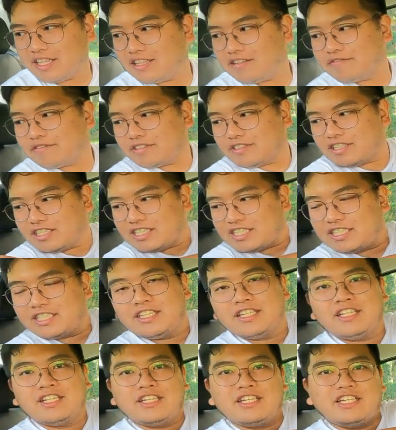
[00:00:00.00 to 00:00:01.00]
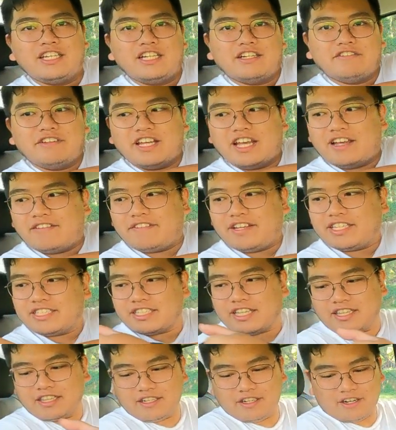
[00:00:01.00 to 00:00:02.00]
Then of course, here we have a
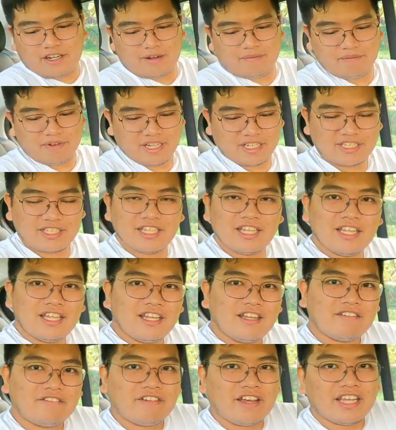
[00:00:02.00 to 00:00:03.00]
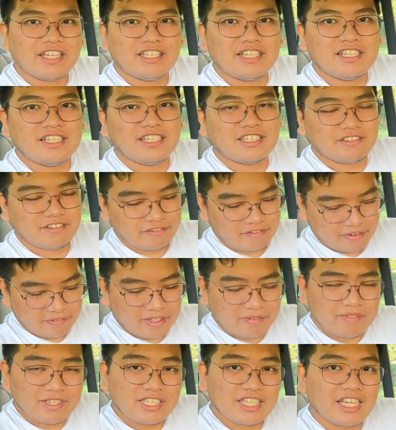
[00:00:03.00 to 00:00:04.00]
center armrest finally. So if I'm
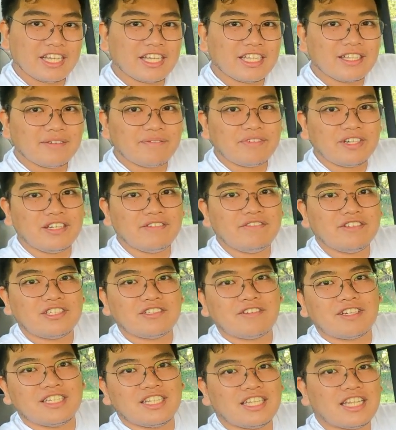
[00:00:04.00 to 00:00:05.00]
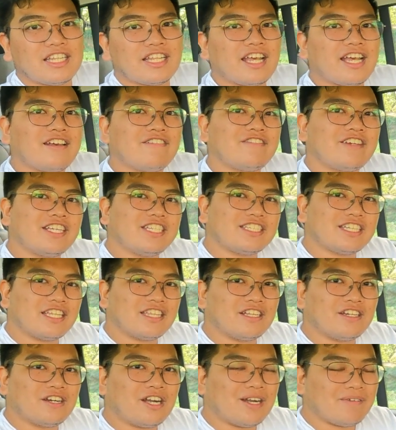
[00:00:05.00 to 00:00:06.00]
not mistaken, the previous one didn't have a
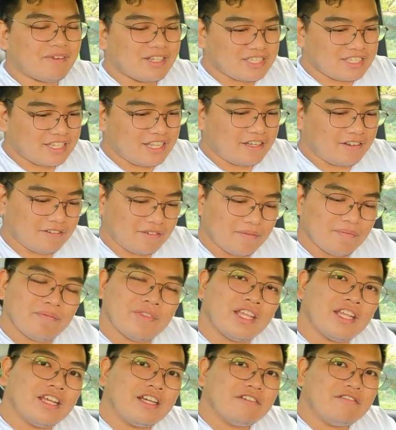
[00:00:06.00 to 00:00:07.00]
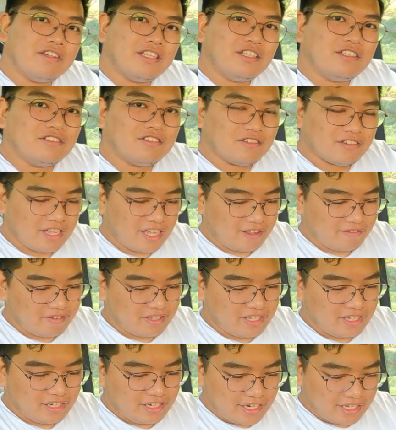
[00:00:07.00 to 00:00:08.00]
center armrest. Now we do have
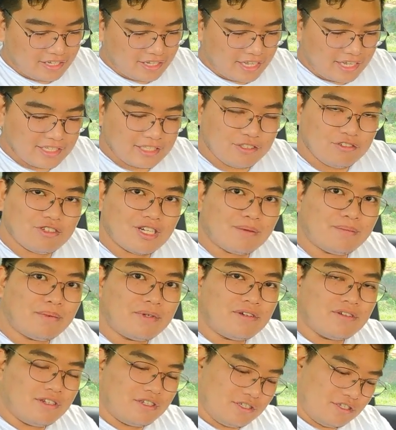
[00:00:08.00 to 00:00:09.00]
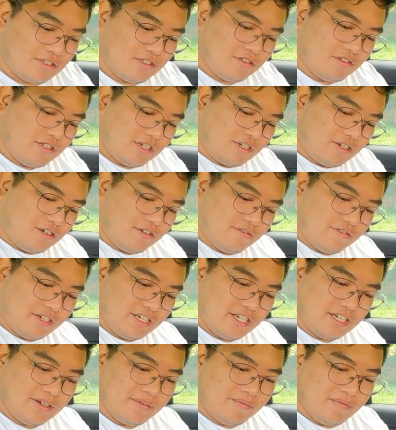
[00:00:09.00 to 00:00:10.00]
it here, and it has 2 cup holders, although the
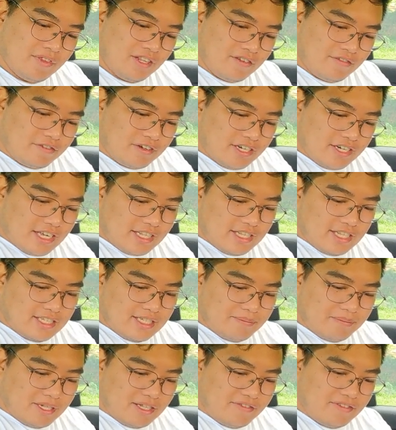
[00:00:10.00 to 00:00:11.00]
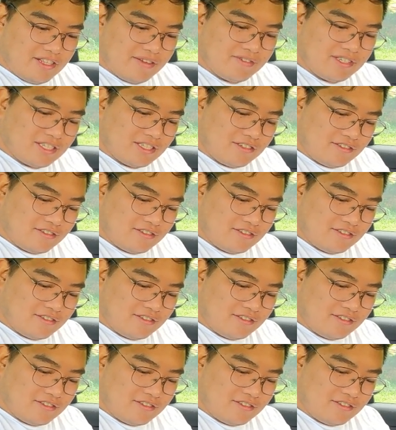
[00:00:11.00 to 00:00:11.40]
cover for that is a bit flimsy.